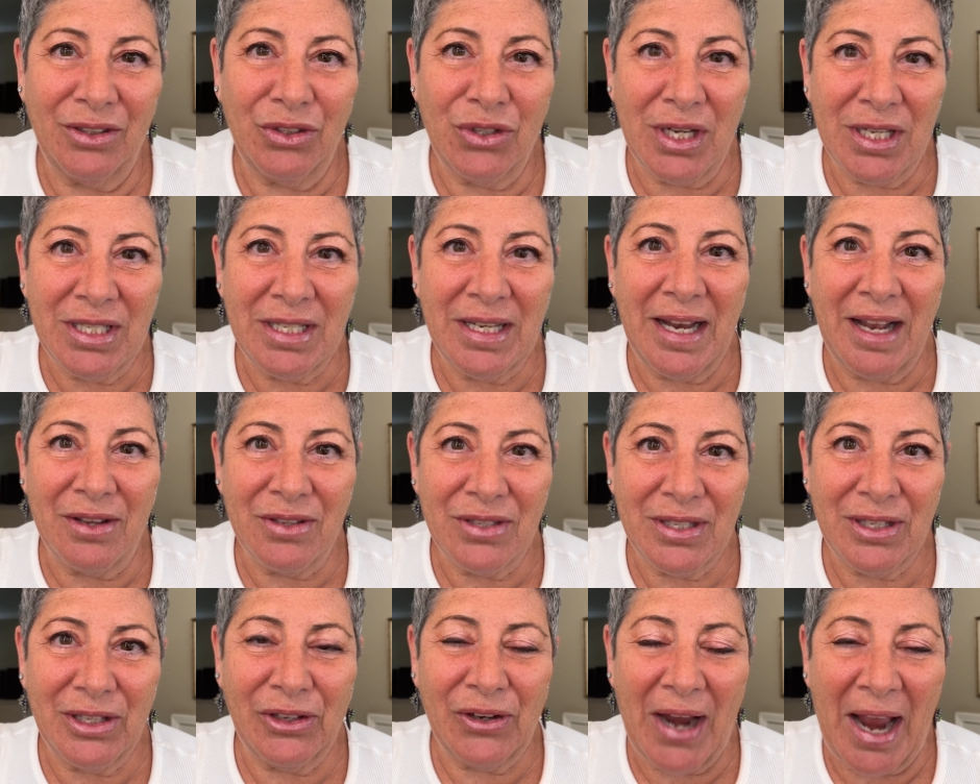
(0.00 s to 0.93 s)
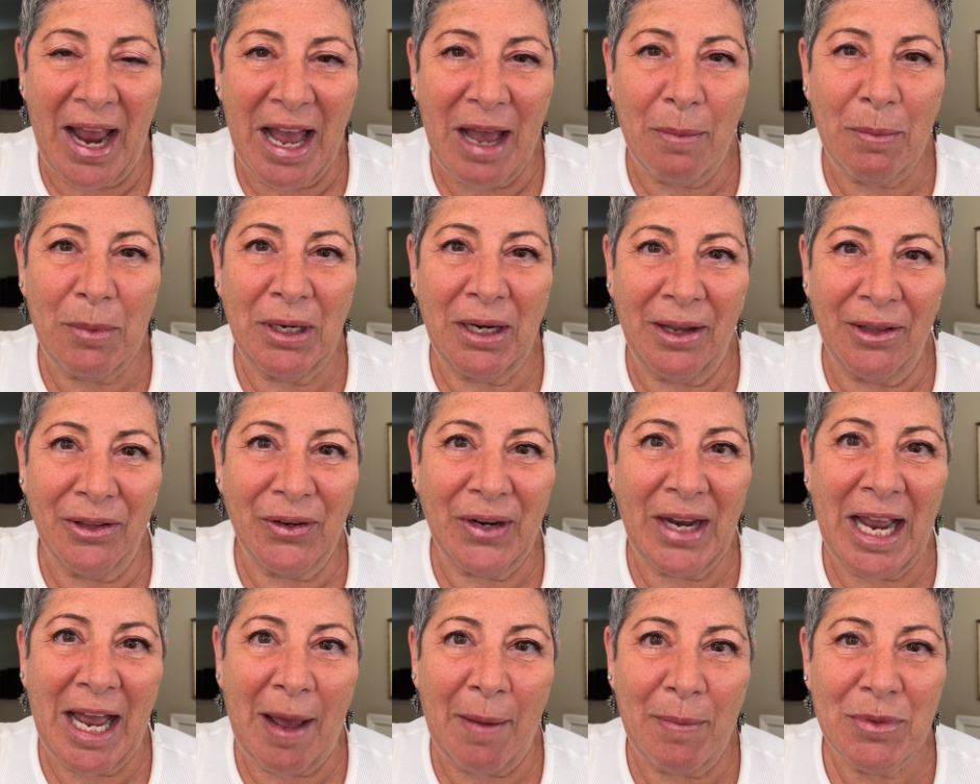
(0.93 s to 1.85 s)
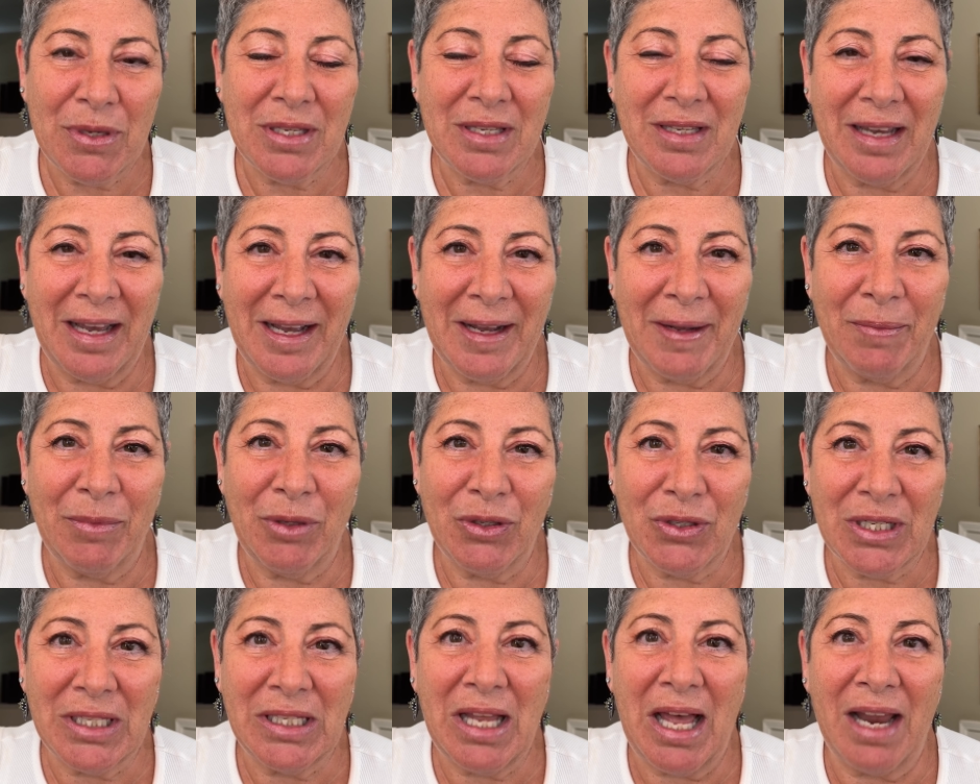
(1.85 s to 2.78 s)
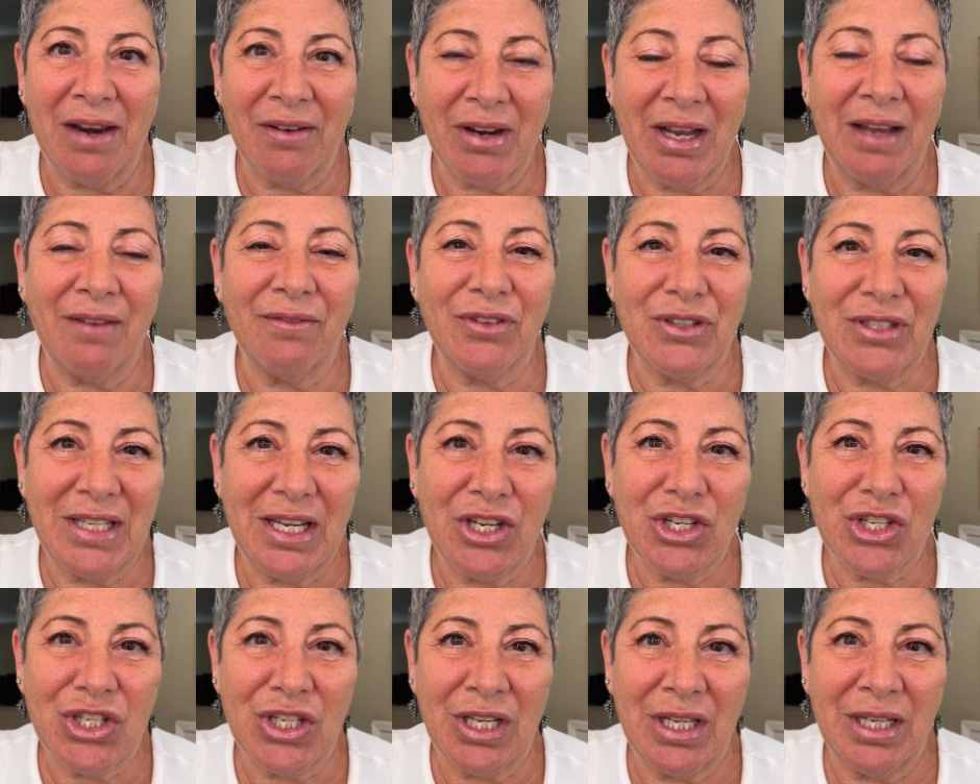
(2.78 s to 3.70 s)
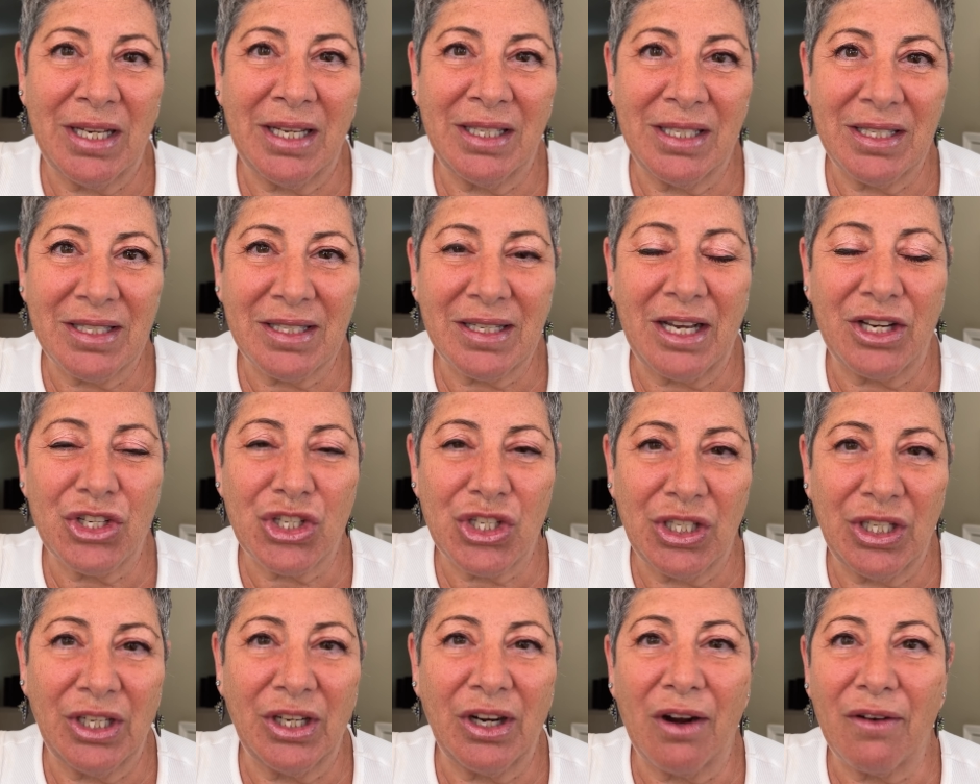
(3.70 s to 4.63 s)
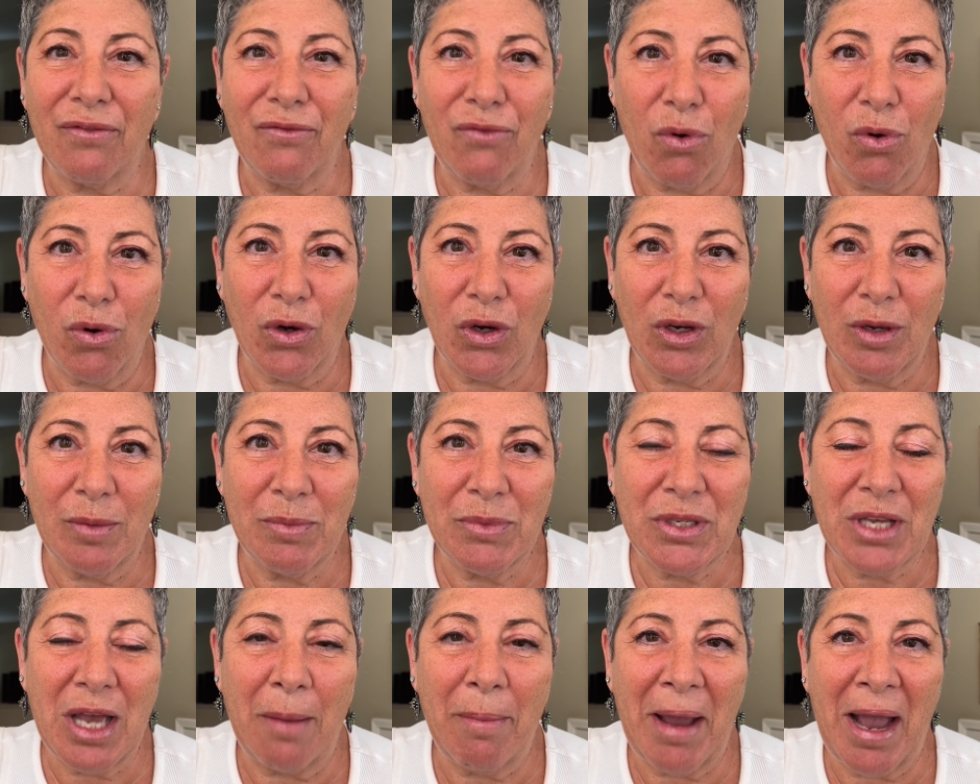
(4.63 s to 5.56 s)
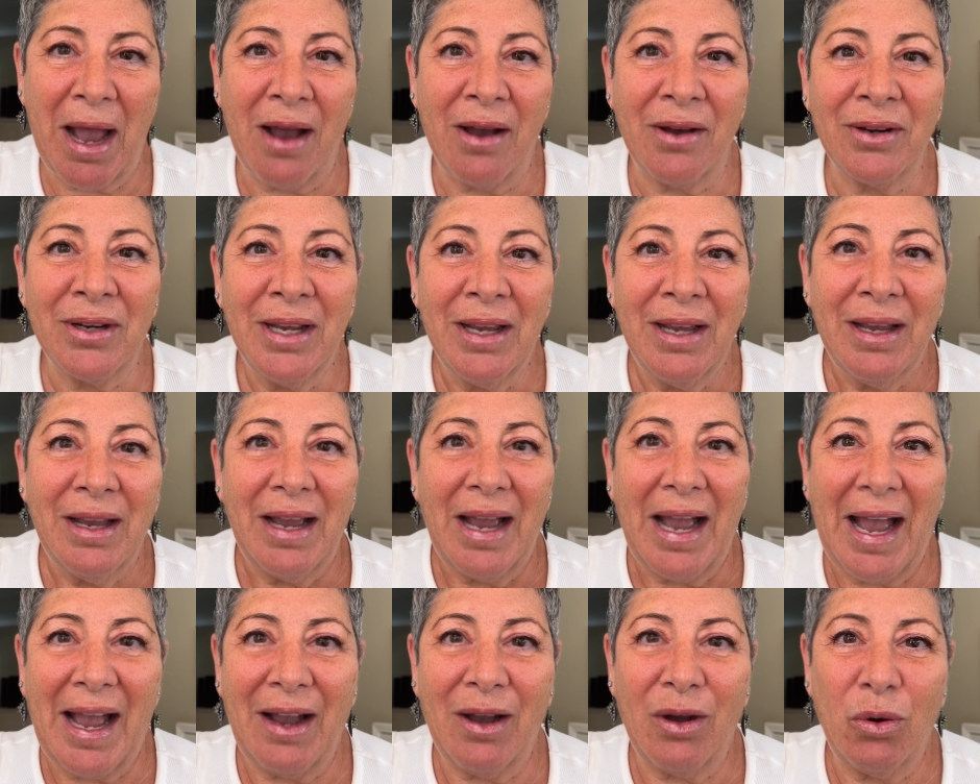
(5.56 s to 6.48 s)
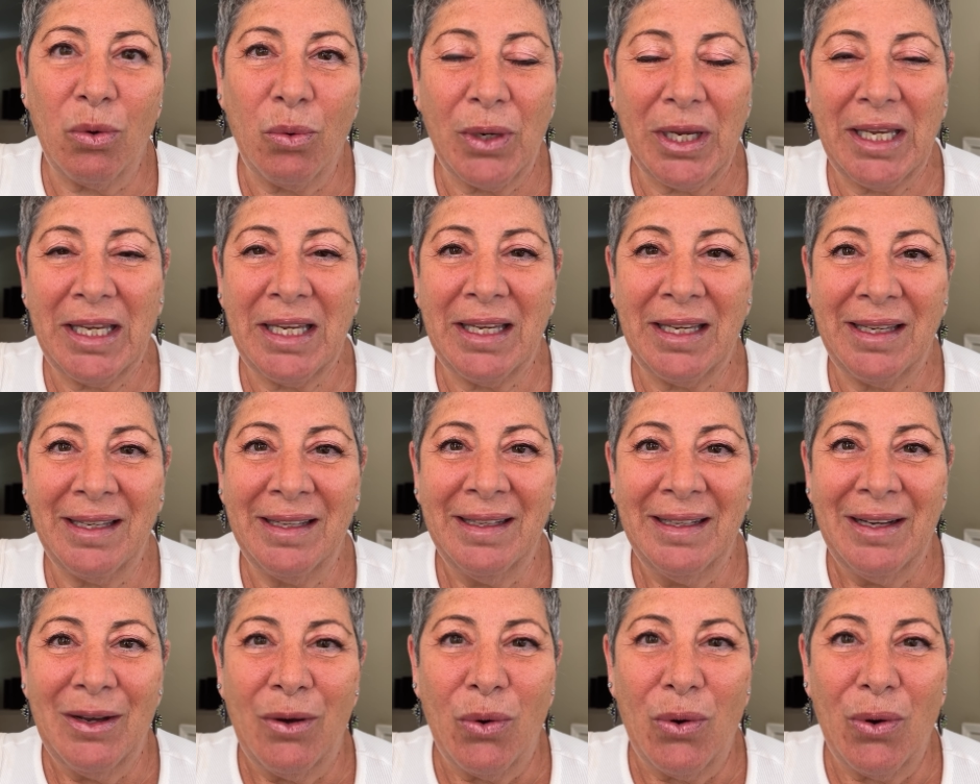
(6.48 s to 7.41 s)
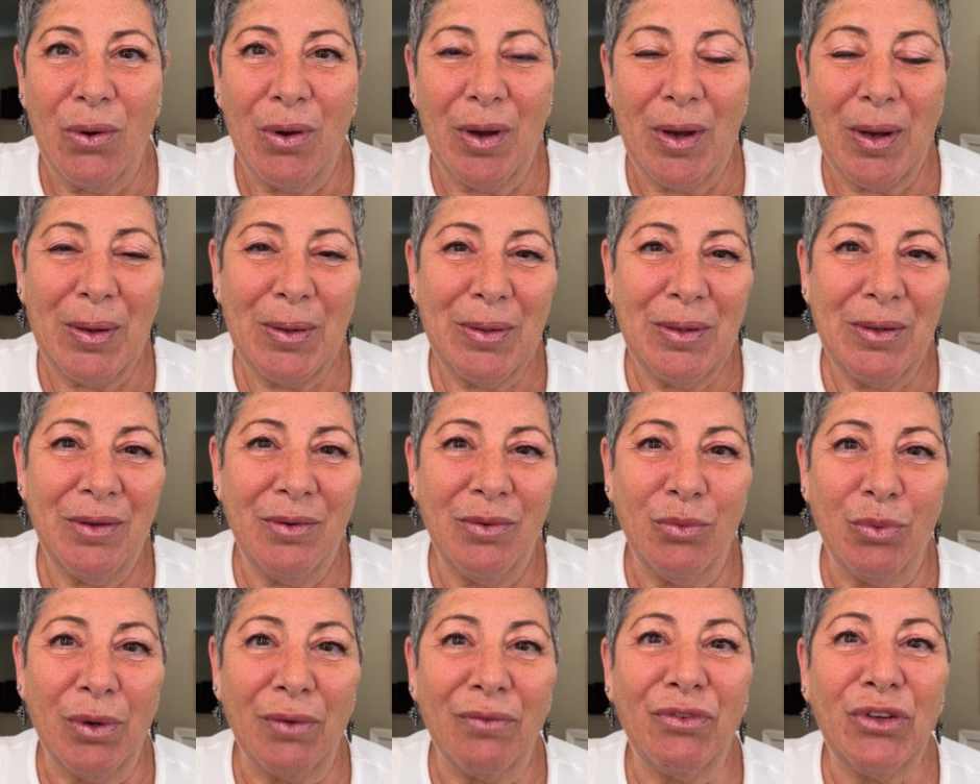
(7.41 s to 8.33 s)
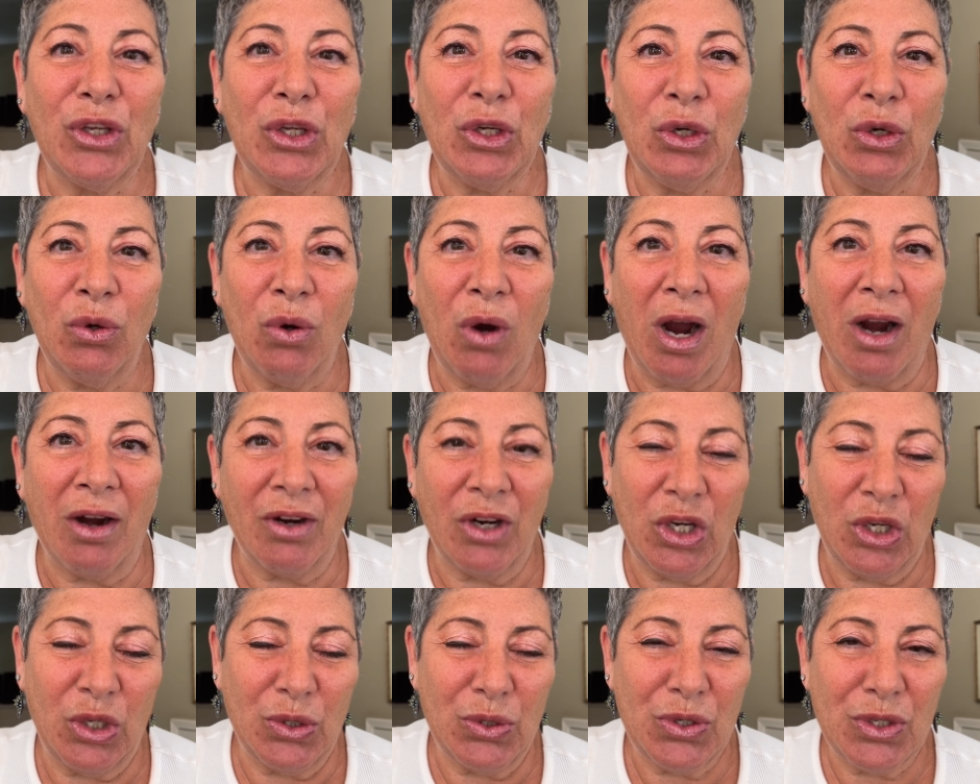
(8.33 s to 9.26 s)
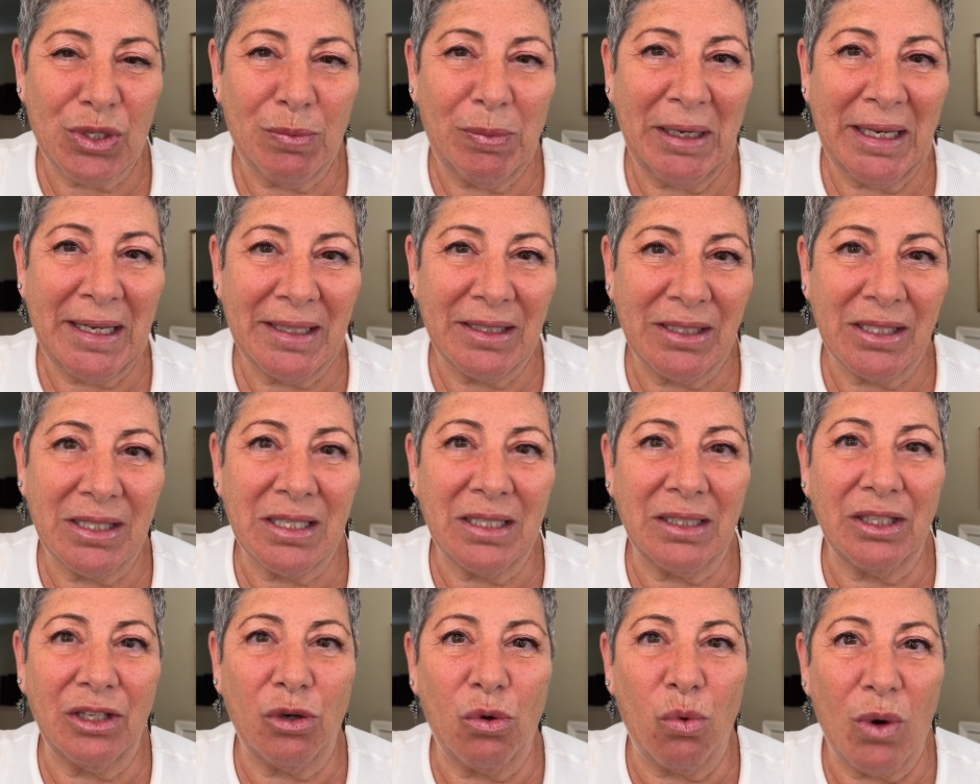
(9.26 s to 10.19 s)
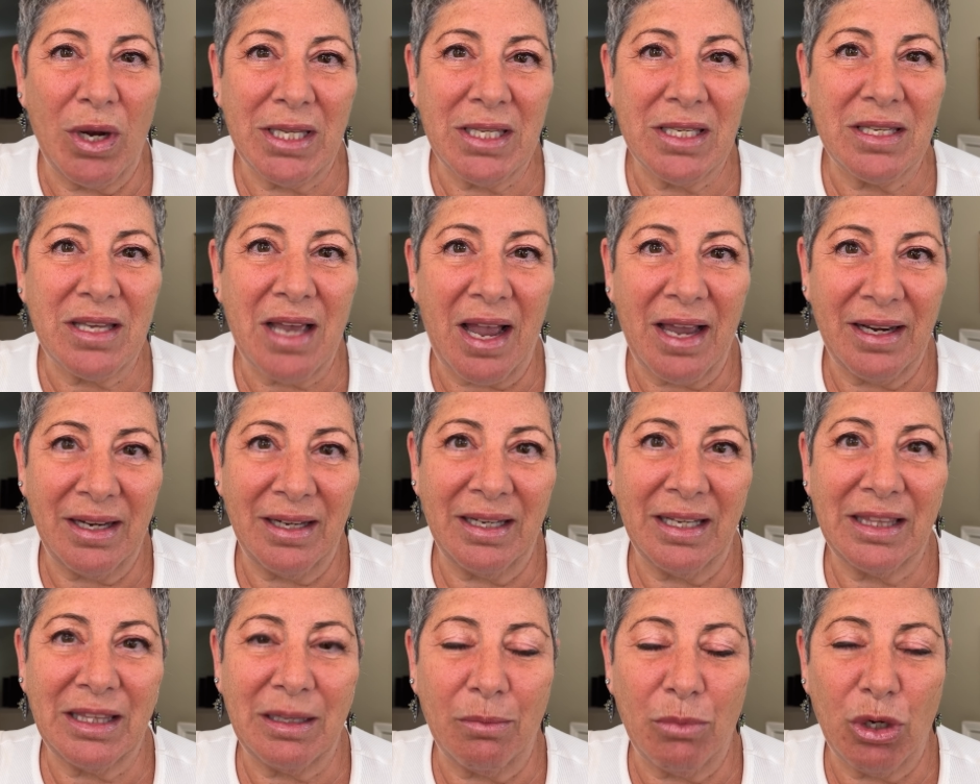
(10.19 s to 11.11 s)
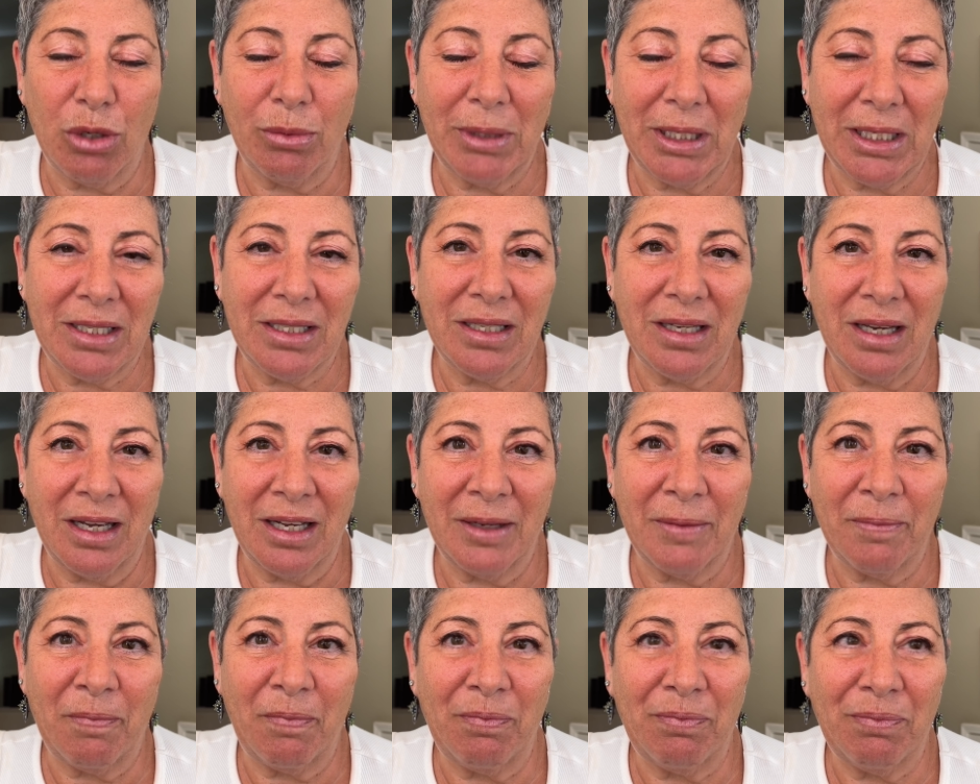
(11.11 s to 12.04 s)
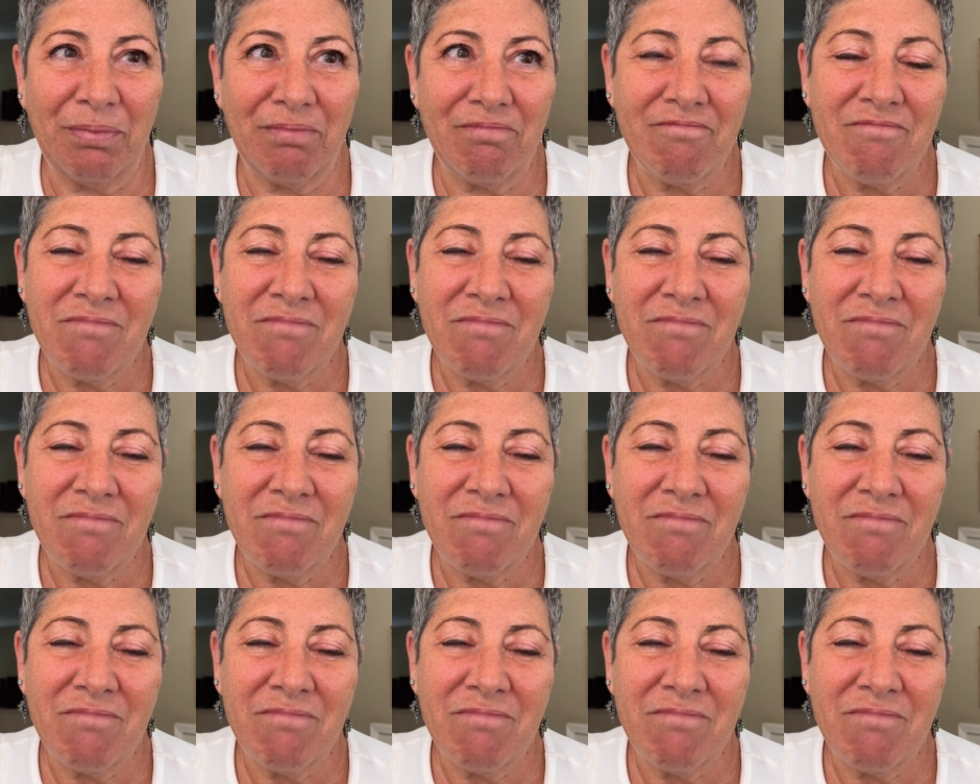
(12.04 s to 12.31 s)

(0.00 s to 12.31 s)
Trusted House Sitter app and other apps, um, there's a lot of conversation and discussion in our forums about how we review our hosts because it's a little one-sided at the moment. Um,